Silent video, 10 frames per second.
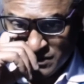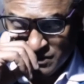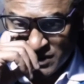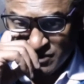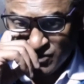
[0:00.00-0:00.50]

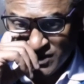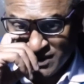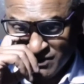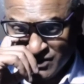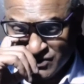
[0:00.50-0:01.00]
But what
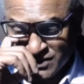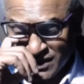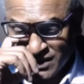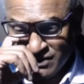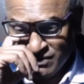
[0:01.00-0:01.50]
about
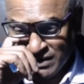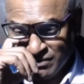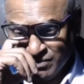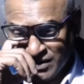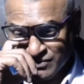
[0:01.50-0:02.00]

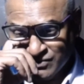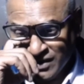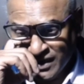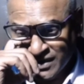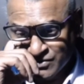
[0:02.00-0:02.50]
Chandrababu
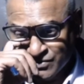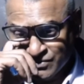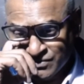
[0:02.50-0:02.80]
Naidu?